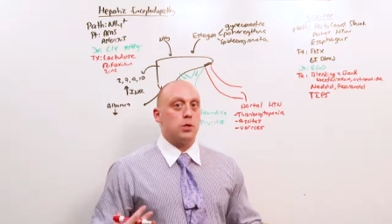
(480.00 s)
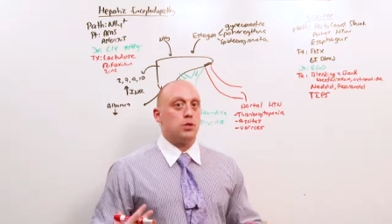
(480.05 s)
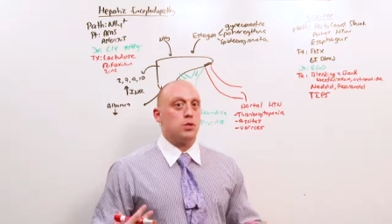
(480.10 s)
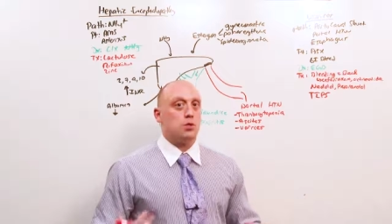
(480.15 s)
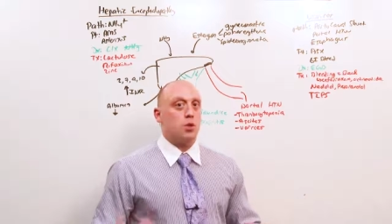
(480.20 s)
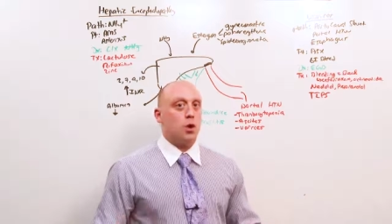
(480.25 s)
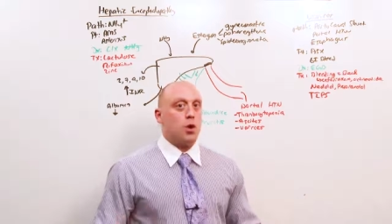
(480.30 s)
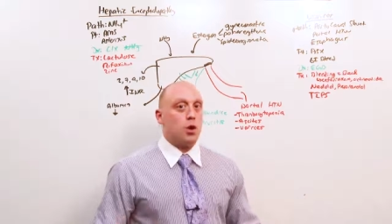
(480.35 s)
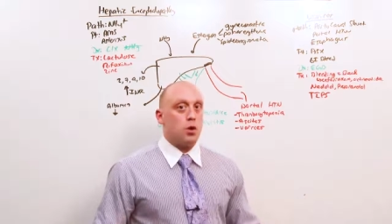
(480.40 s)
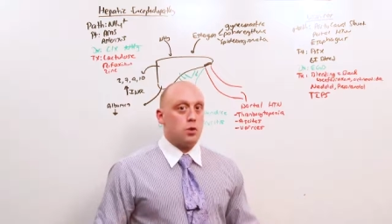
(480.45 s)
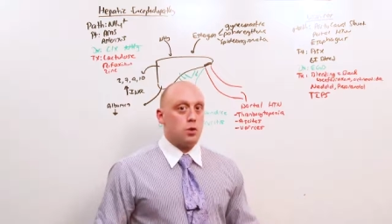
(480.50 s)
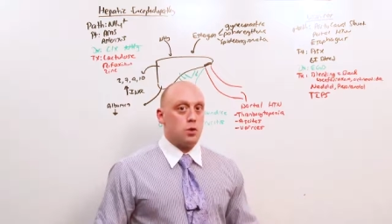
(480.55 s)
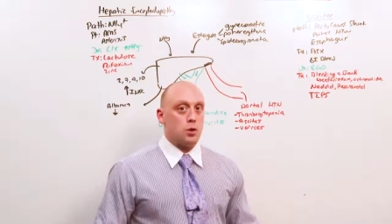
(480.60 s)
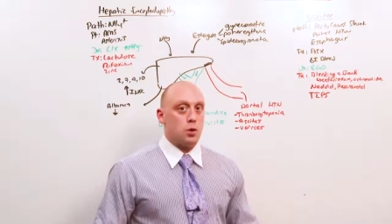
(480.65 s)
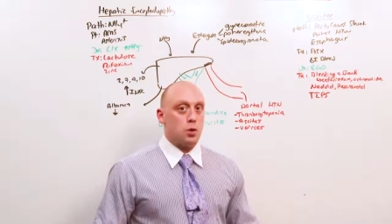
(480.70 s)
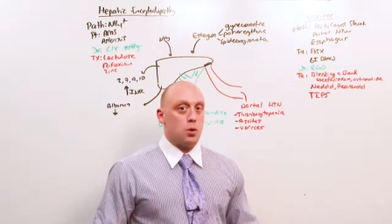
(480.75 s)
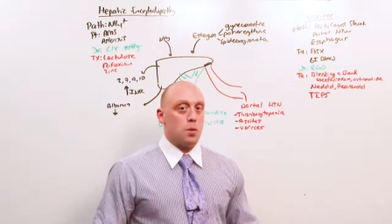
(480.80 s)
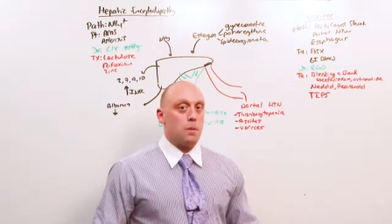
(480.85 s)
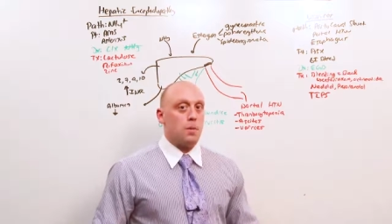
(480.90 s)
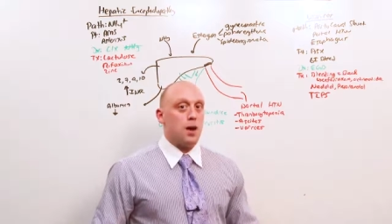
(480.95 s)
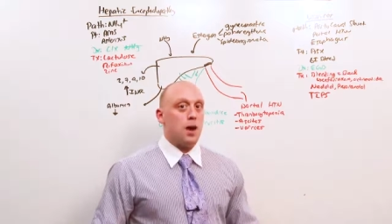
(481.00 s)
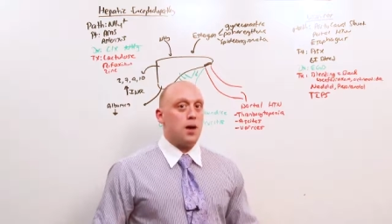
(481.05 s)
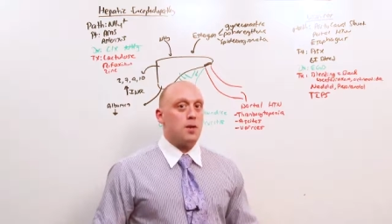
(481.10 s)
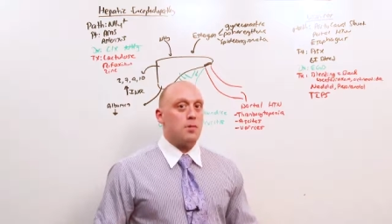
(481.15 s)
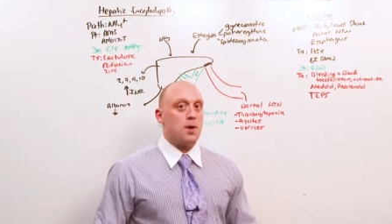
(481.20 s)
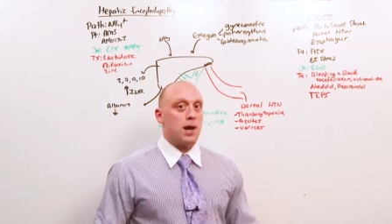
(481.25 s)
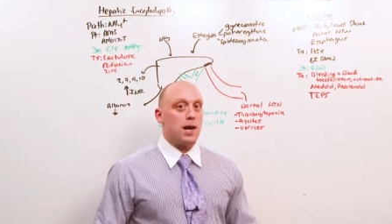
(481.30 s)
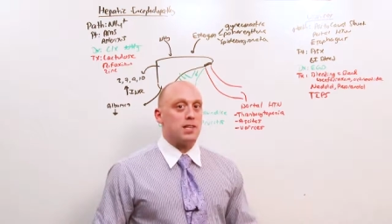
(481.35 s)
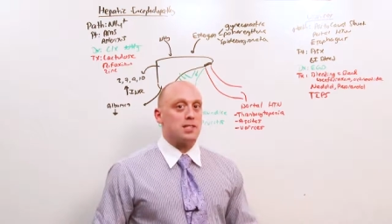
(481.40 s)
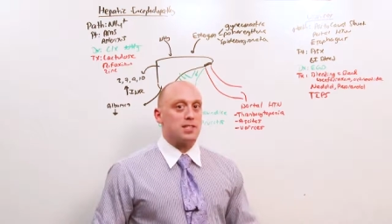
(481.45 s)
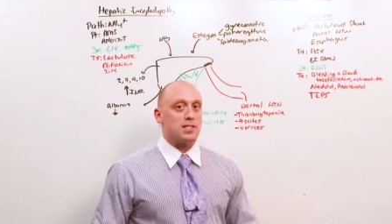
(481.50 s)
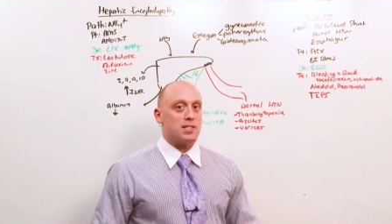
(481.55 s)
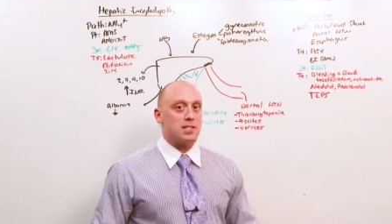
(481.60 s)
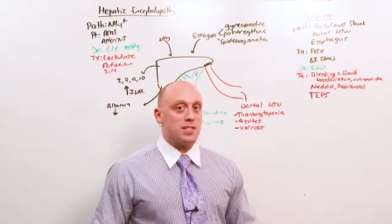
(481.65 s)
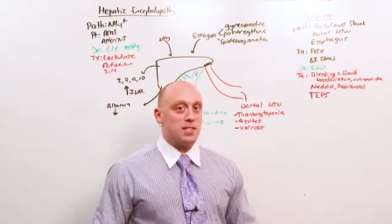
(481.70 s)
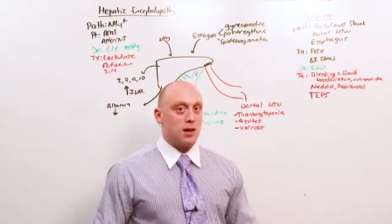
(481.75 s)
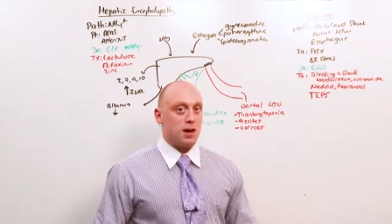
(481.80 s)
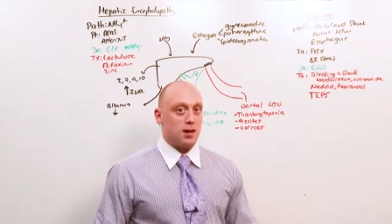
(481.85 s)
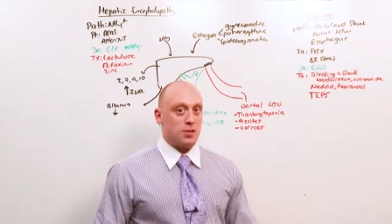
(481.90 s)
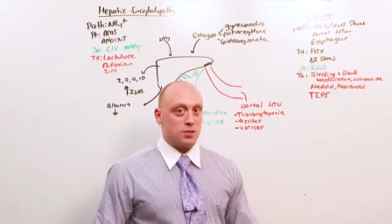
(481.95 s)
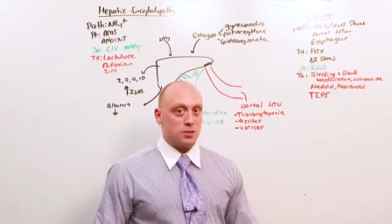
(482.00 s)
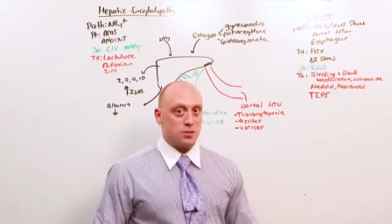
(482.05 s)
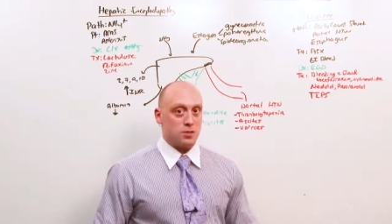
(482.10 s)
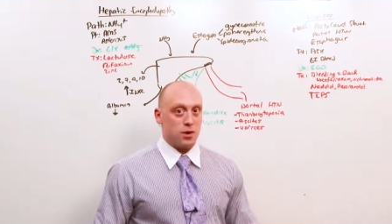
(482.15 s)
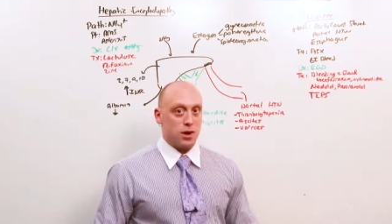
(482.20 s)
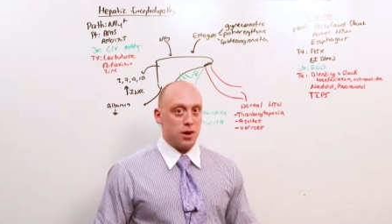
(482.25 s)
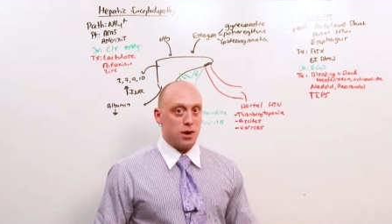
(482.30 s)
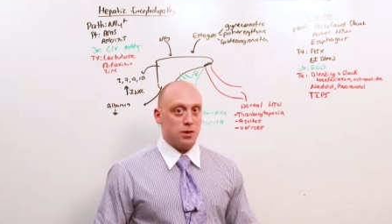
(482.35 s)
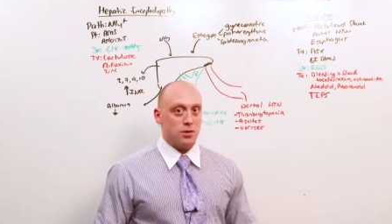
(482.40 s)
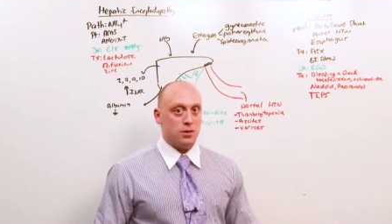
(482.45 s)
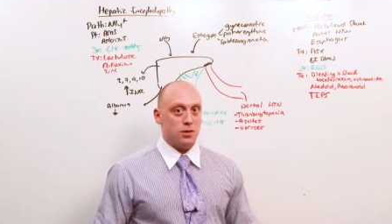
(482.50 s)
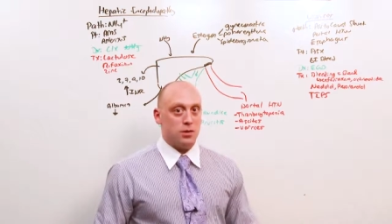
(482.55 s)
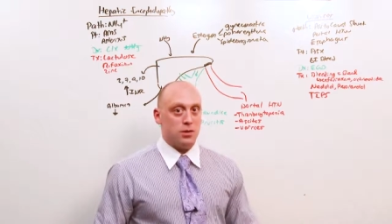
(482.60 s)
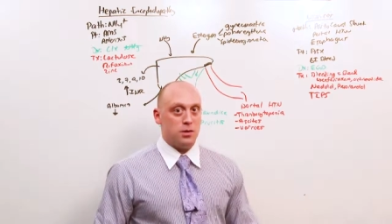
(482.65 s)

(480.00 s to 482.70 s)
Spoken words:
but you also bypass the detoxifier.